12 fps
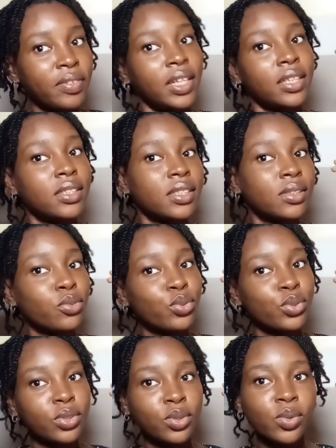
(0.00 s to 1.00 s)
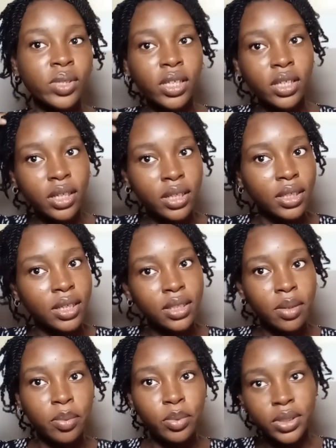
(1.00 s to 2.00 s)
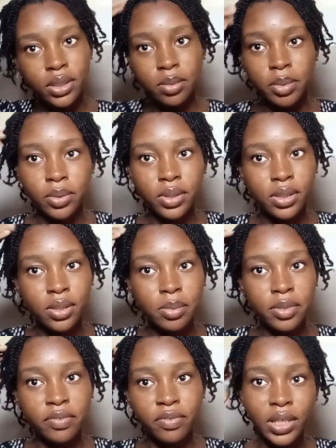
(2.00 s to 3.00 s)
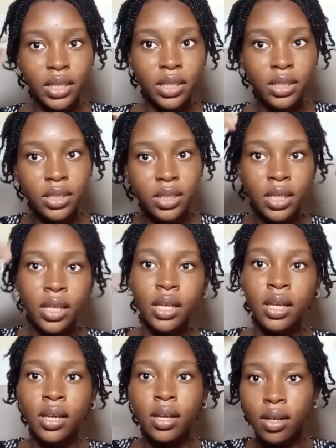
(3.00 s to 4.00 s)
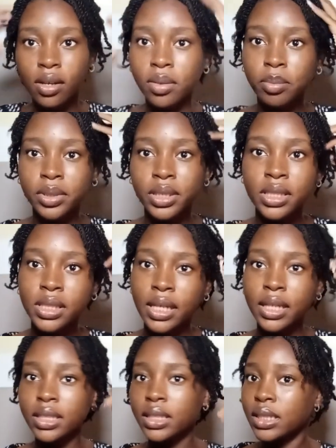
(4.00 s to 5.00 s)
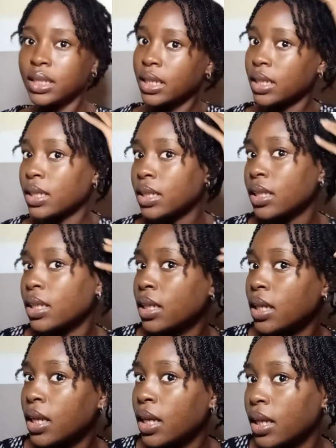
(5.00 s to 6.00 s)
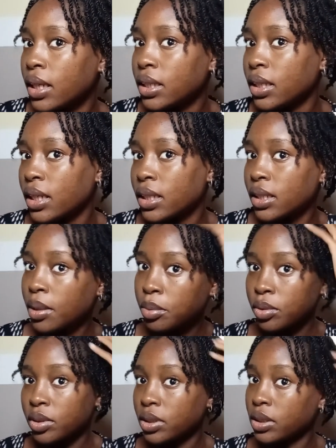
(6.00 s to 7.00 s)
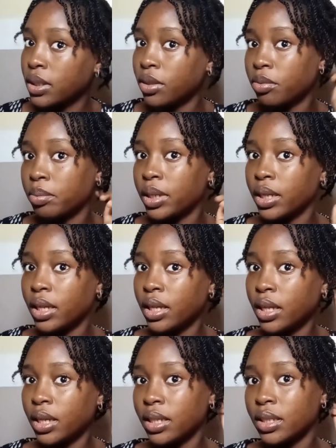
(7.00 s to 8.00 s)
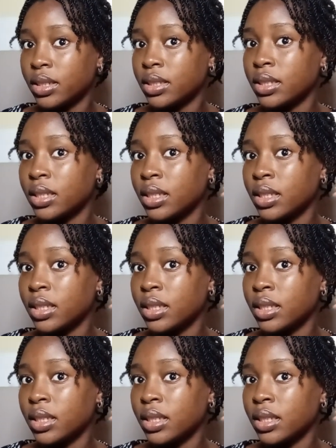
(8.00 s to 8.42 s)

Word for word: flat it looks it's okay like that's how i want it to be i want it to be flat um but this side is like i think i slept on this side of my head